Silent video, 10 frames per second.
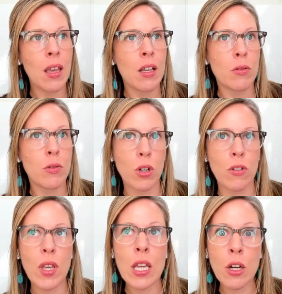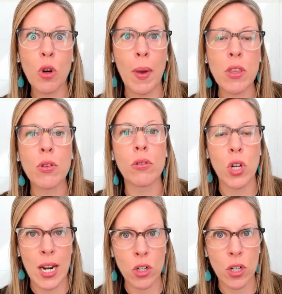sort of incremental
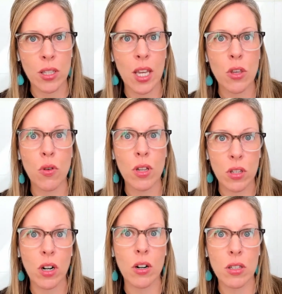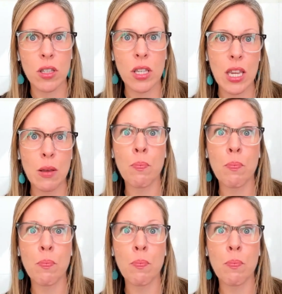changes that you can start see